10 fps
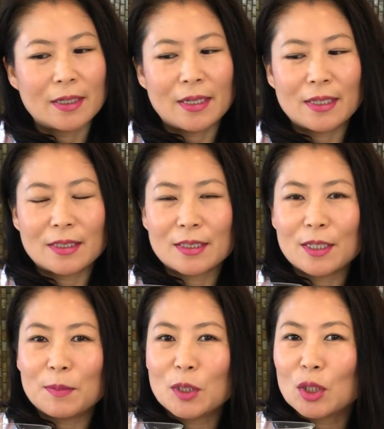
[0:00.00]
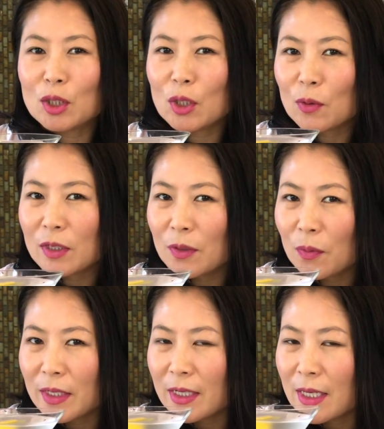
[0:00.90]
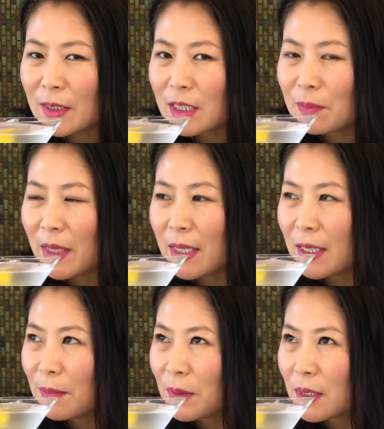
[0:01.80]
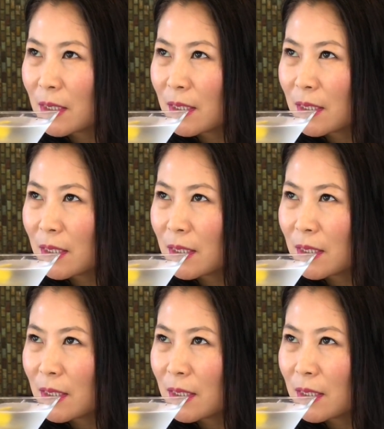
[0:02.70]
It's gonna be so good when it hits my lips.